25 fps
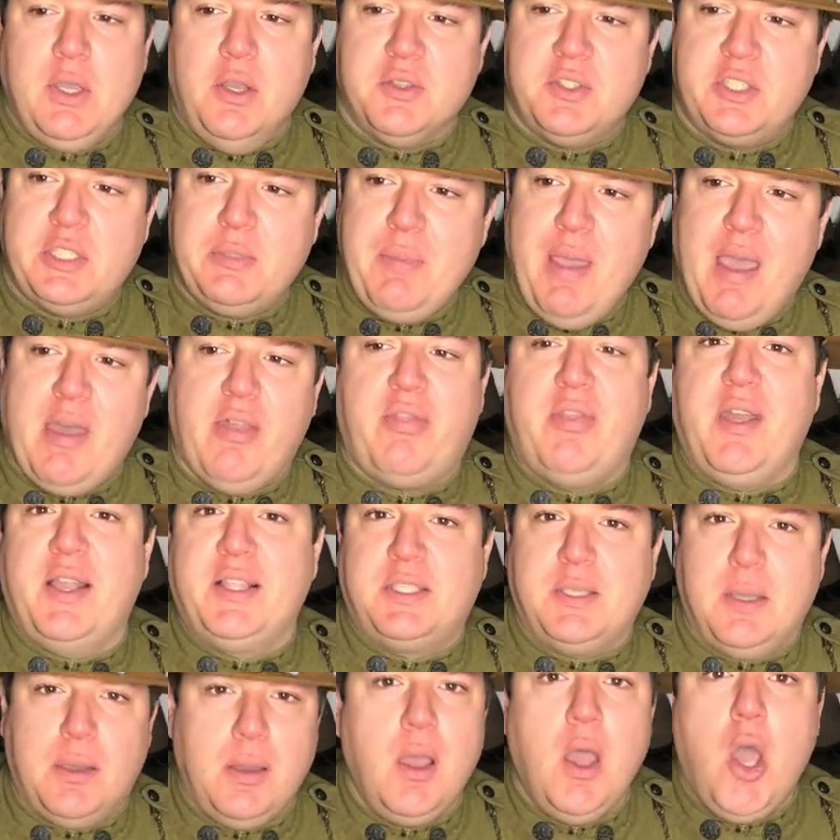Oh, Smith,
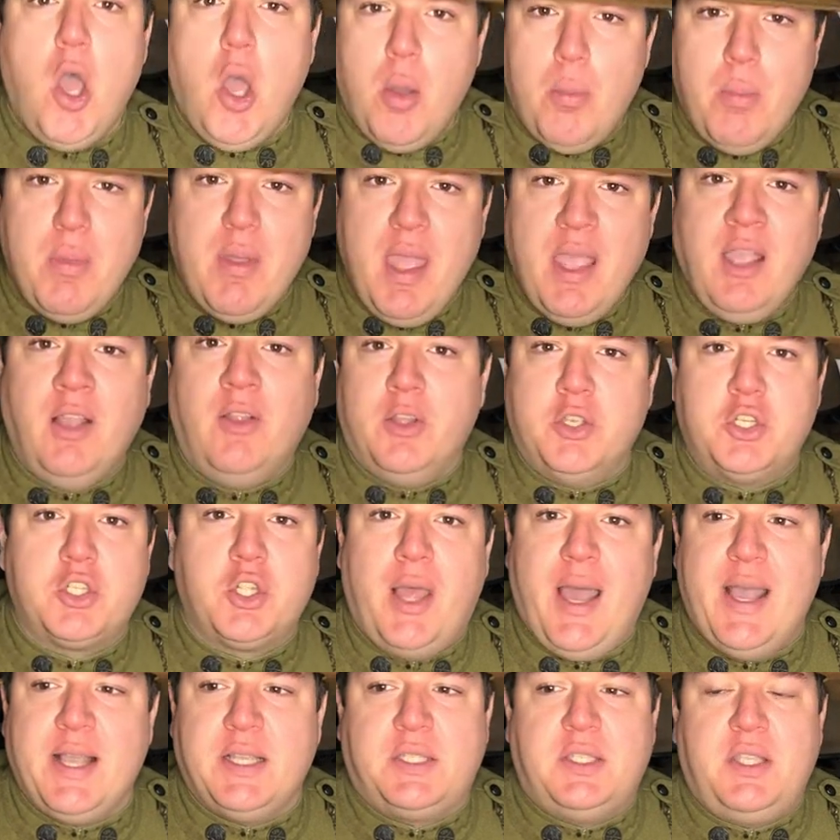that's a English
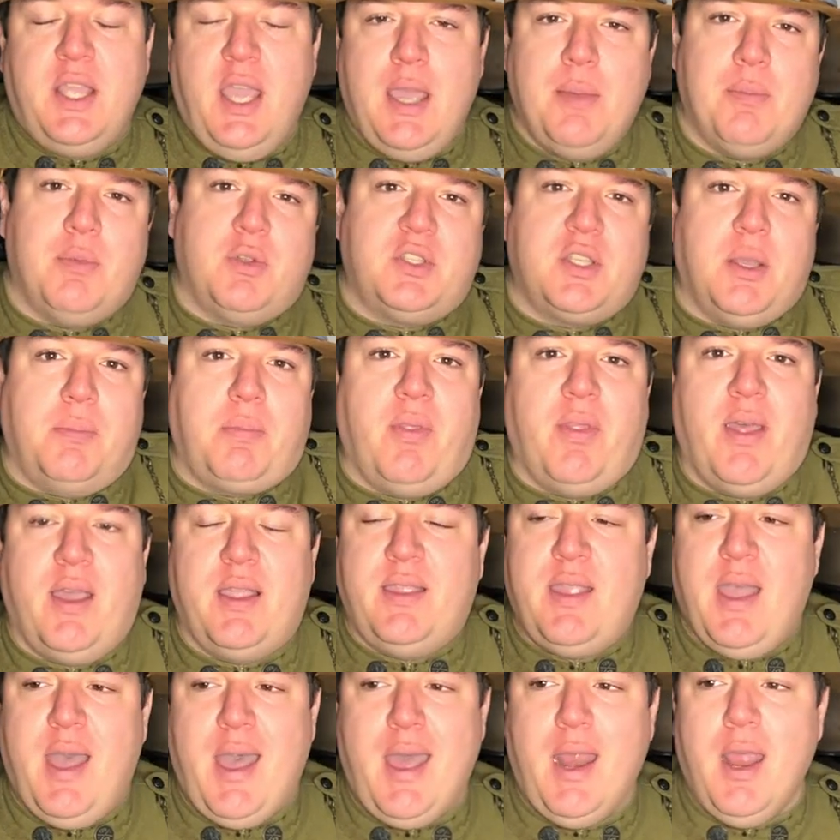last name or something
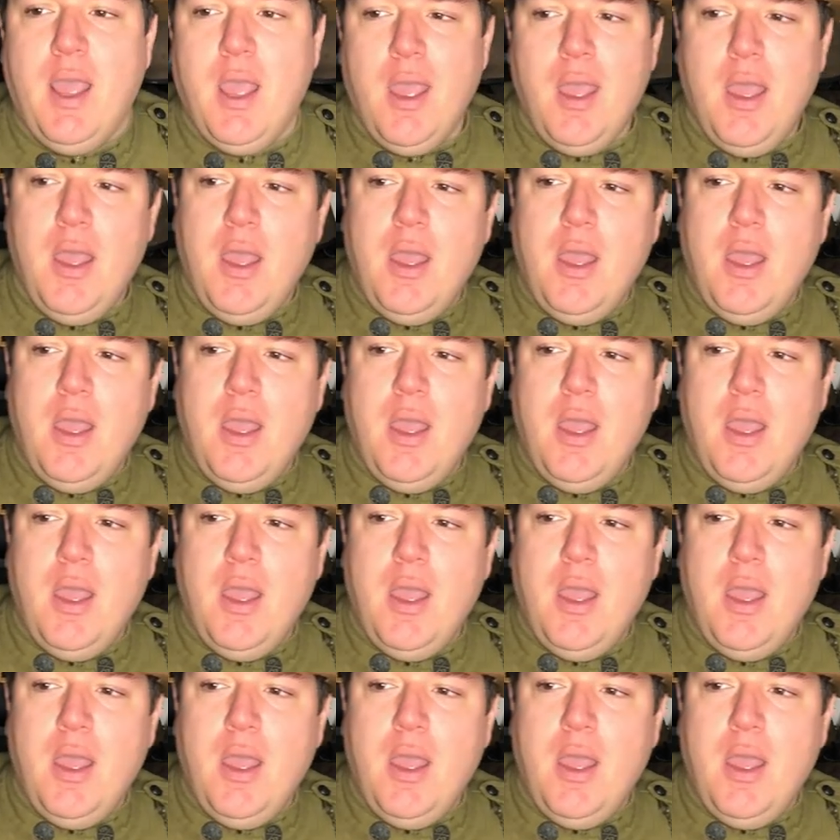like that.